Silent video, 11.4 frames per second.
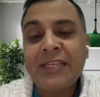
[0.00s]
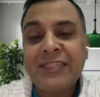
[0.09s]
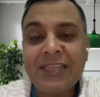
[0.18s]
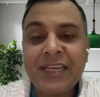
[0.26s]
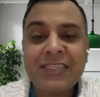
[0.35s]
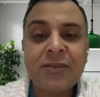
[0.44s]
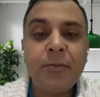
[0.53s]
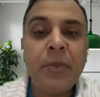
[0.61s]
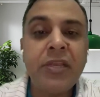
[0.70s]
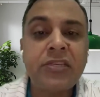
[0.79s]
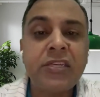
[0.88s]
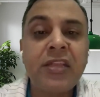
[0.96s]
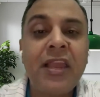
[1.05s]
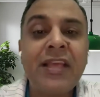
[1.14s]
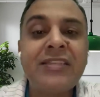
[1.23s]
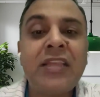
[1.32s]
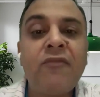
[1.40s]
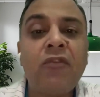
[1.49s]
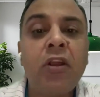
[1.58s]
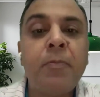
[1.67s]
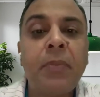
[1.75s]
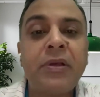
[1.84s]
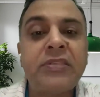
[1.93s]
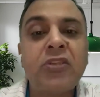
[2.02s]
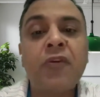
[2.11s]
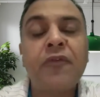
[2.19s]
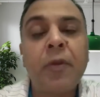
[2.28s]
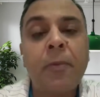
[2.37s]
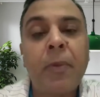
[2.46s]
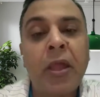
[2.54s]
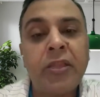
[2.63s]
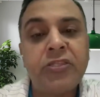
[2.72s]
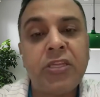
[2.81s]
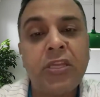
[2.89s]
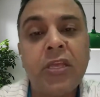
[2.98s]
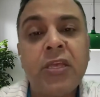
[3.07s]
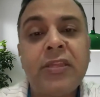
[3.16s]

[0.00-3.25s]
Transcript: just measure less than 1% of your biology.